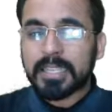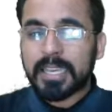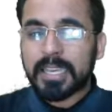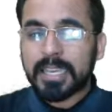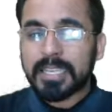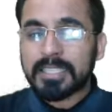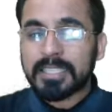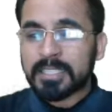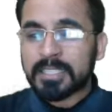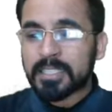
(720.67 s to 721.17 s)

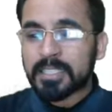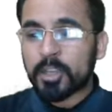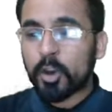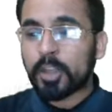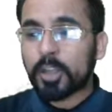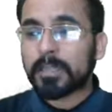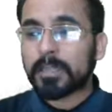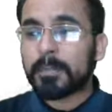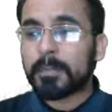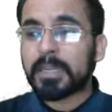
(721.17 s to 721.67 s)
is
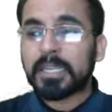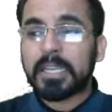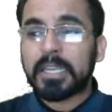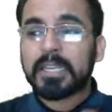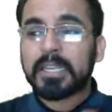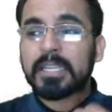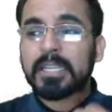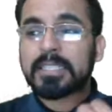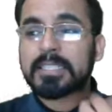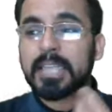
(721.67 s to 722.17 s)
or the
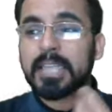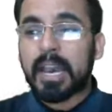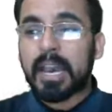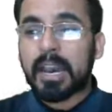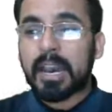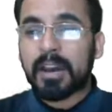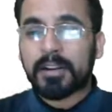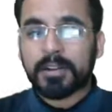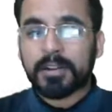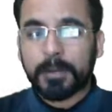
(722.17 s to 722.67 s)
materials
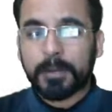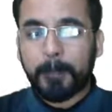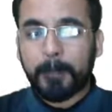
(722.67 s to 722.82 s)
are?